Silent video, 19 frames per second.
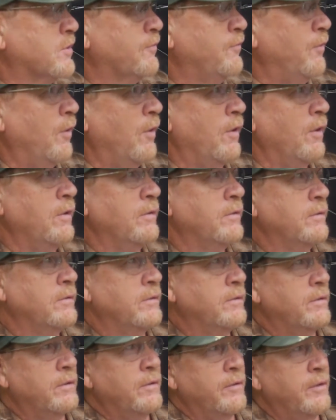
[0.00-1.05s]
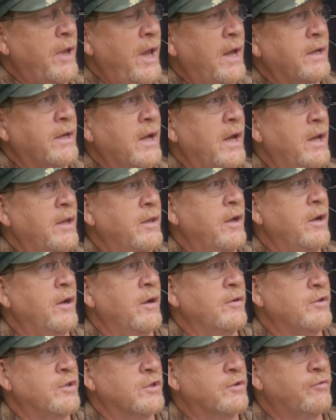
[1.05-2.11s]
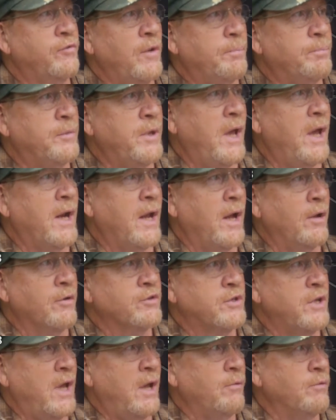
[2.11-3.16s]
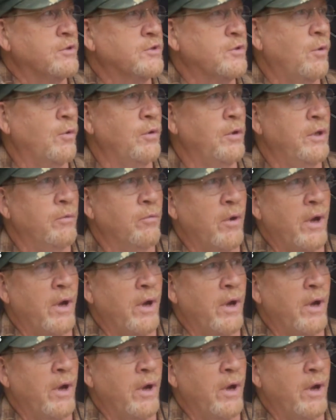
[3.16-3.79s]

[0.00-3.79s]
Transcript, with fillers: is full. That guy there just flipped that house. That was totally